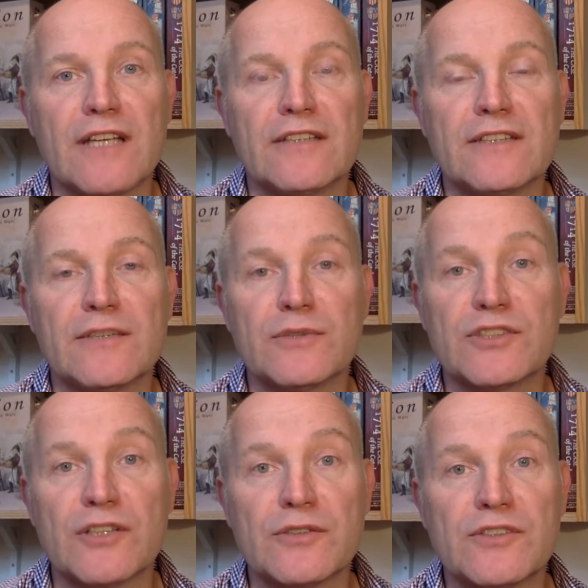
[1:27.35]
and there were
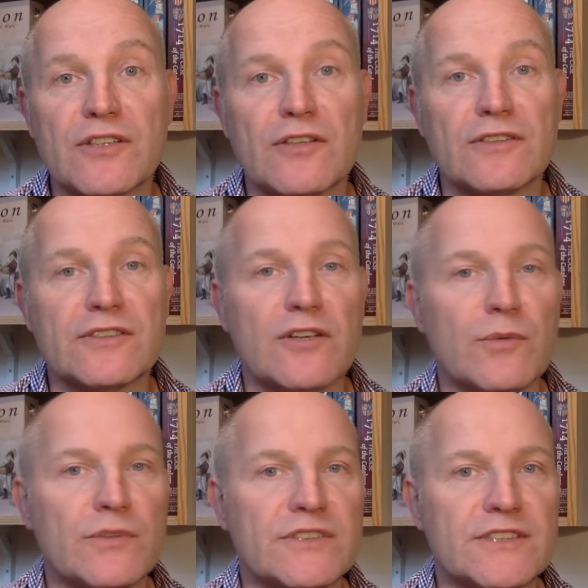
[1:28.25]
shows still on, so I
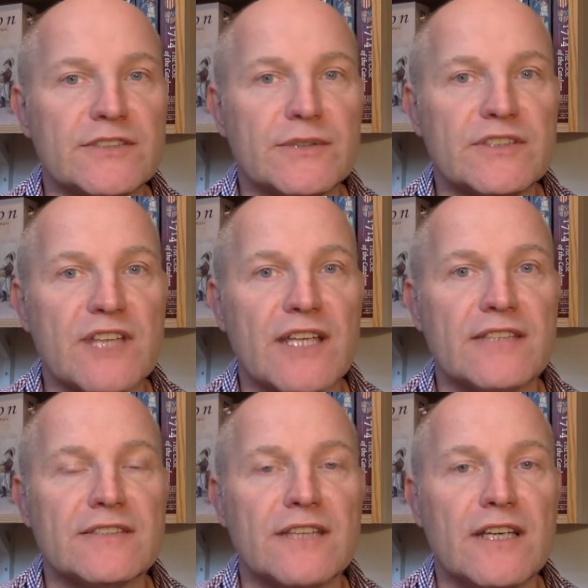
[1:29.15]
wanted to
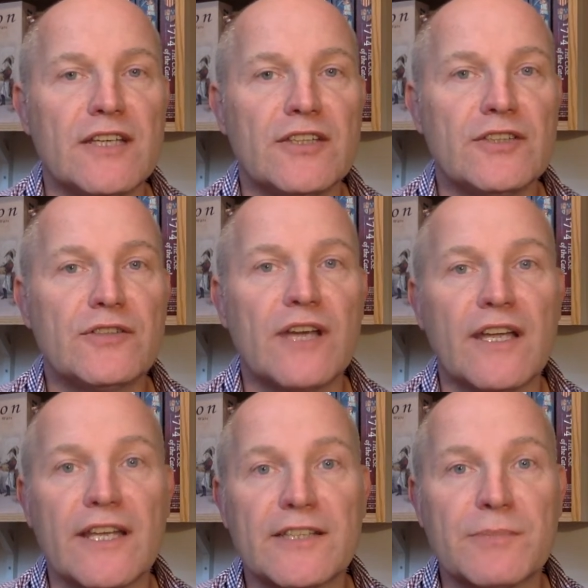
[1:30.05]
attend
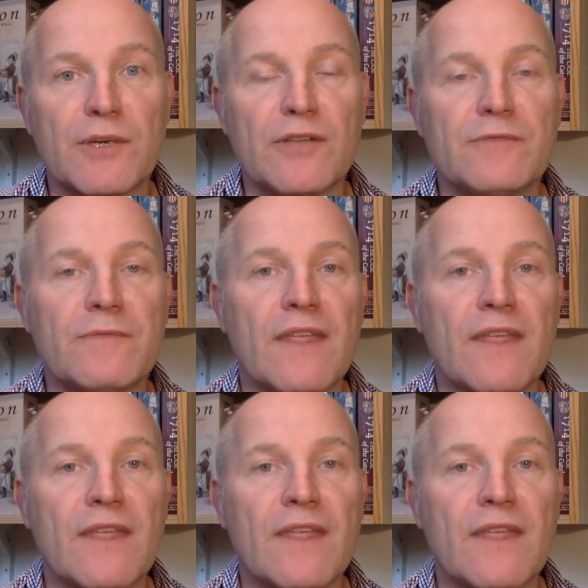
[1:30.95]
UK Expo